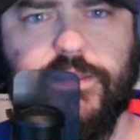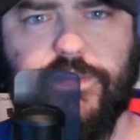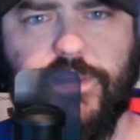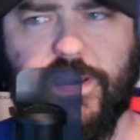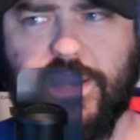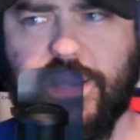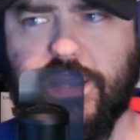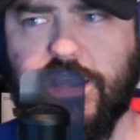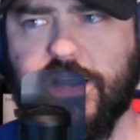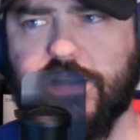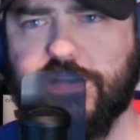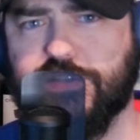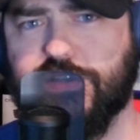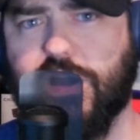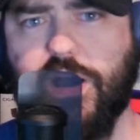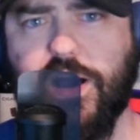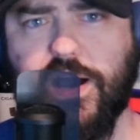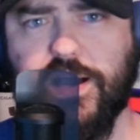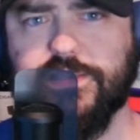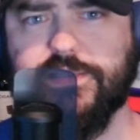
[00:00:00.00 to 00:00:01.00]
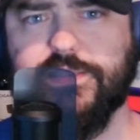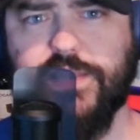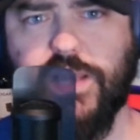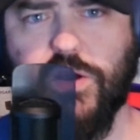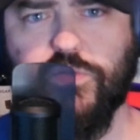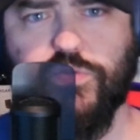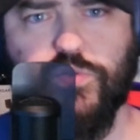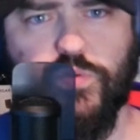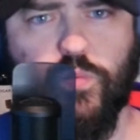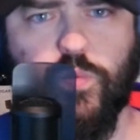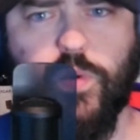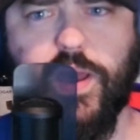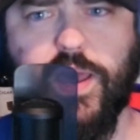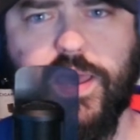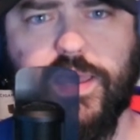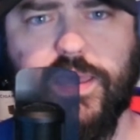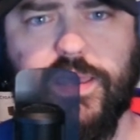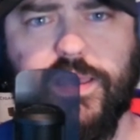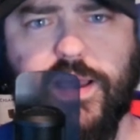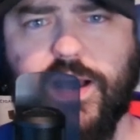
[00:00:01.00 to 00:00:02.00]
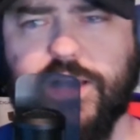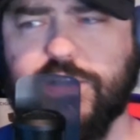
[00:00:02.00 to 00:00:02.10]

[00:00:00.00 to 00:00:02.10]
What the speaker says: that he got tossed out the way,